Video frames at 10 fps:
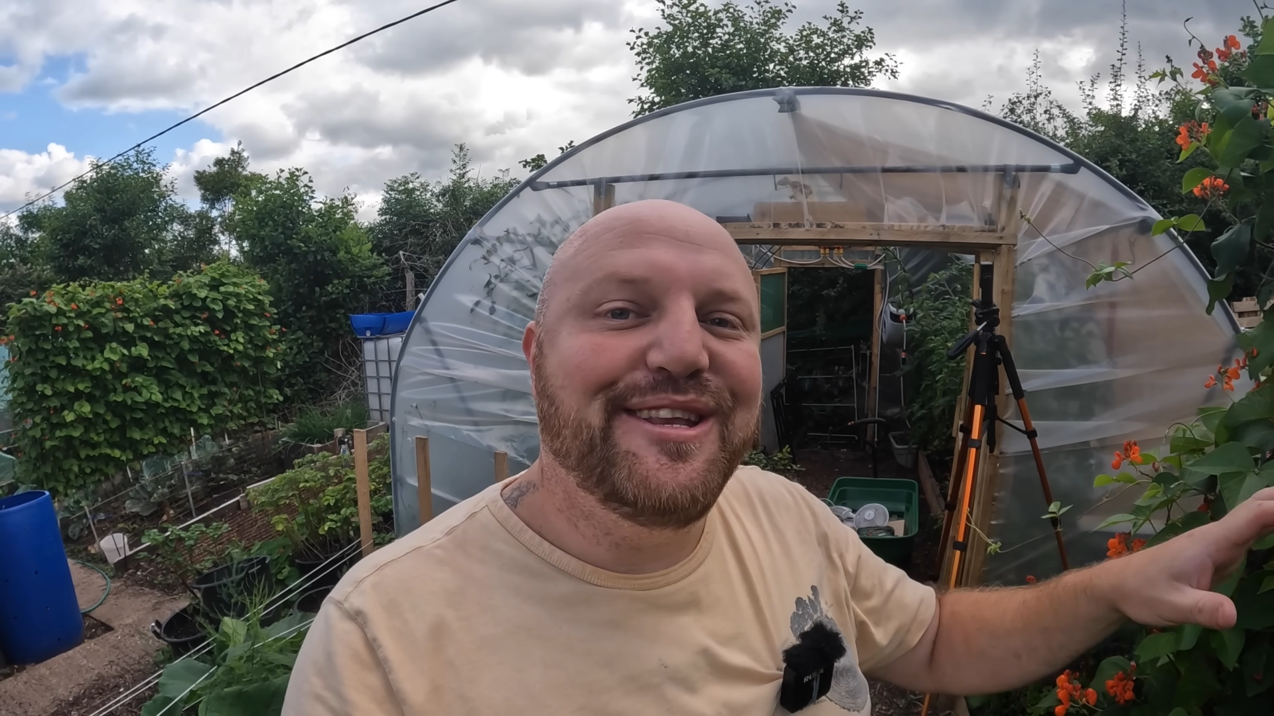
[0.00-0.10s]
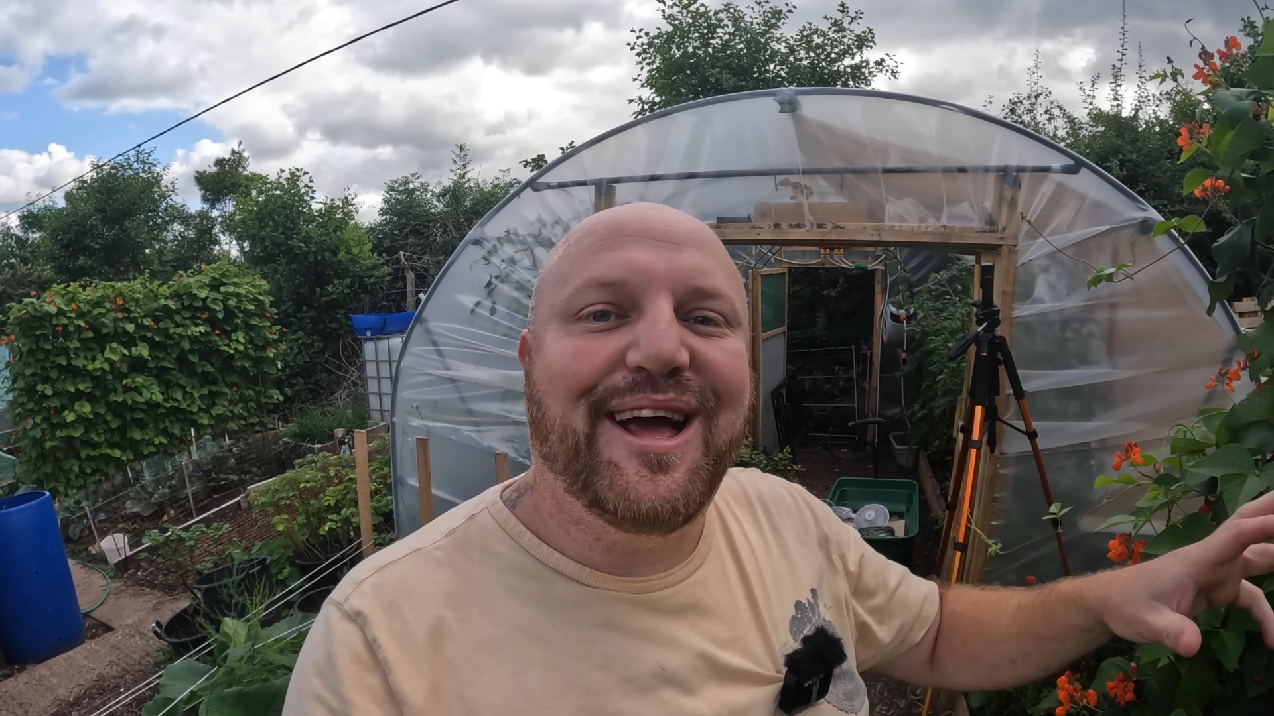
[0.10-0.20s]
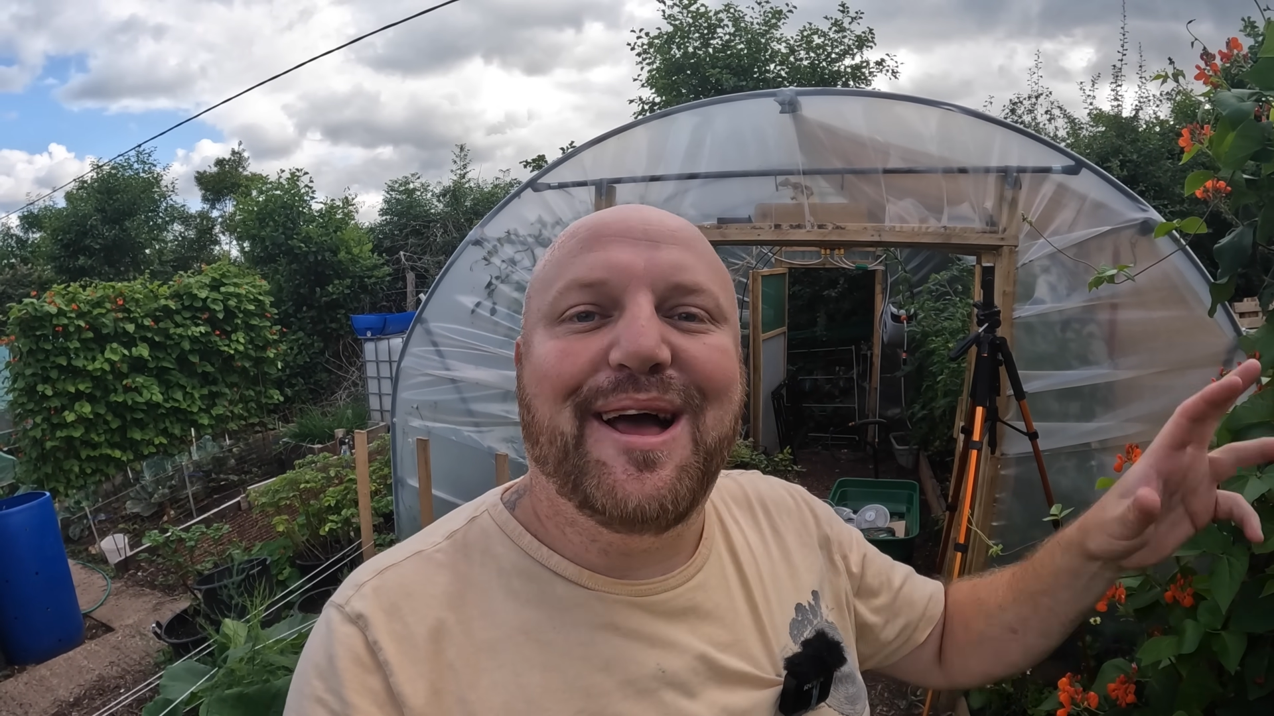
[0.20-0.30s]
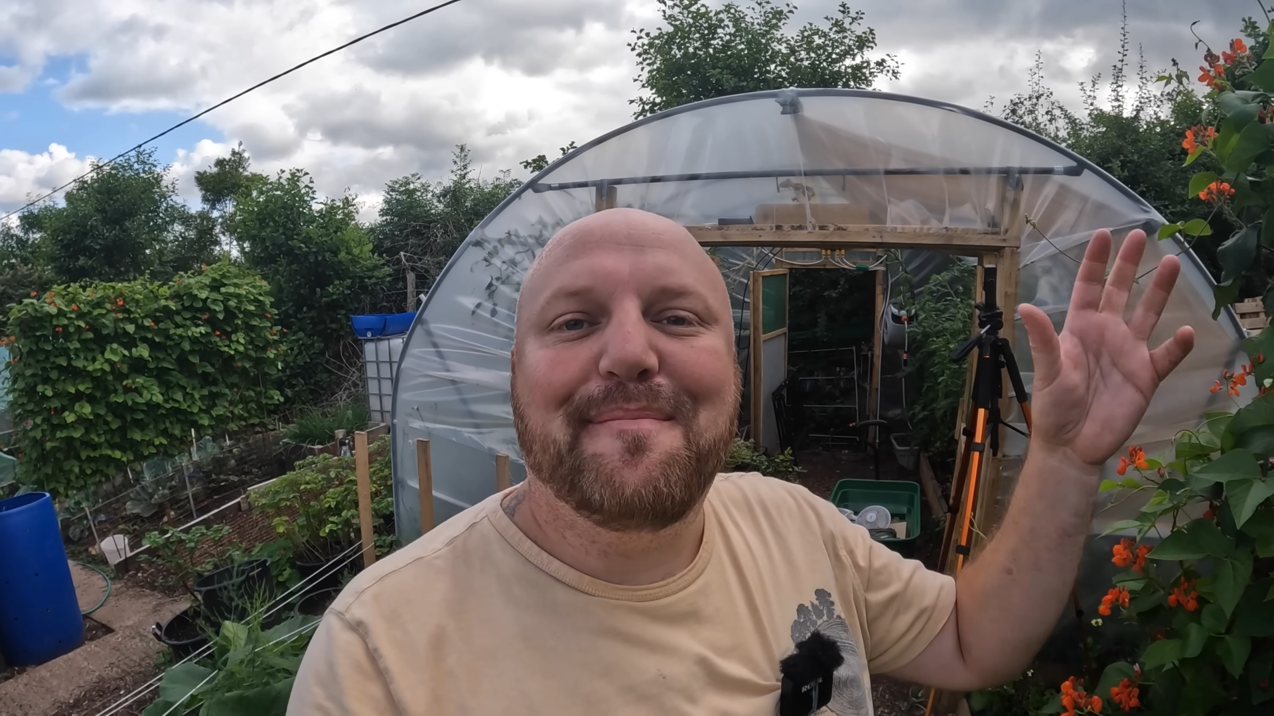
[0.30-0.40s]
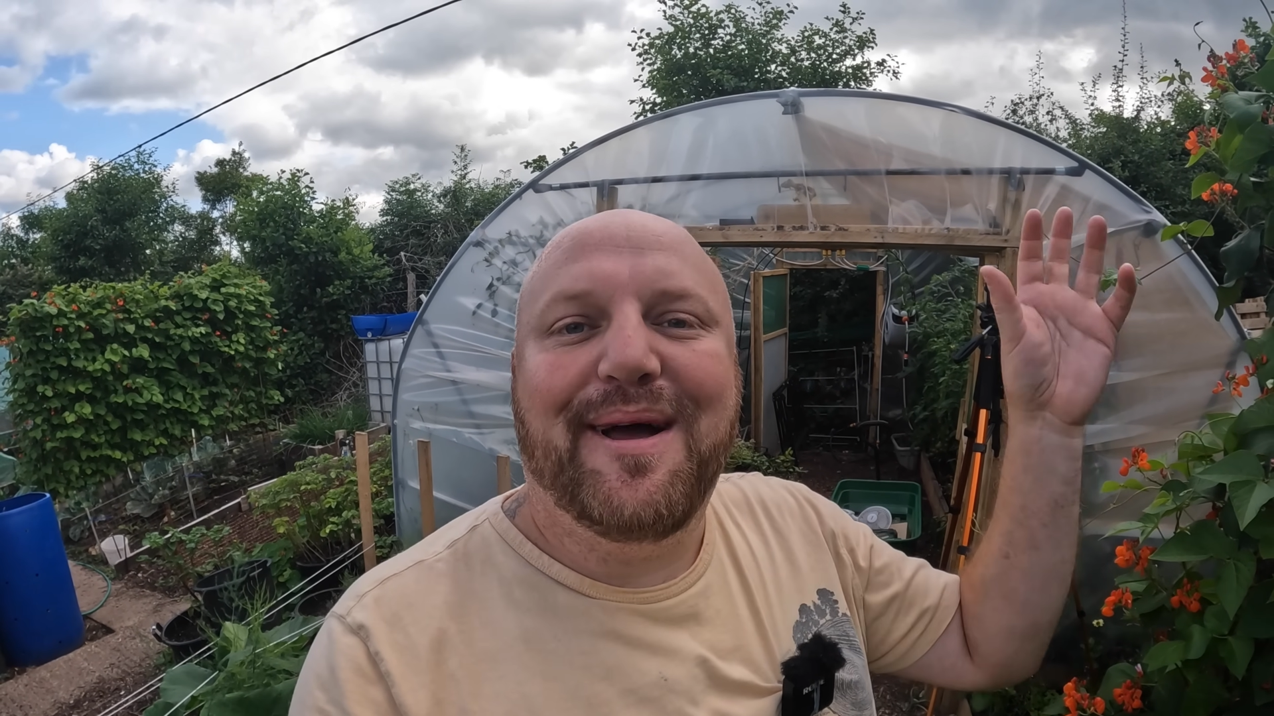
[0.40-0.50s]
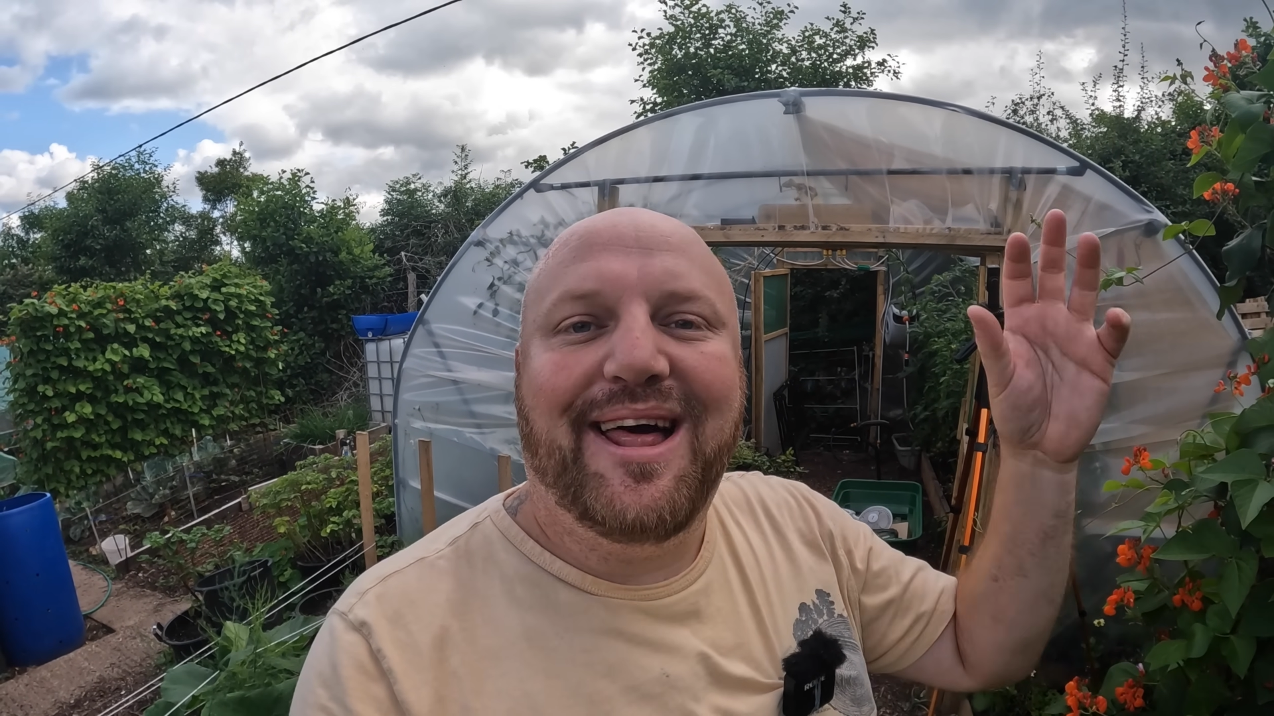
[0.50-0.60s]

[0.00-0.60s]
up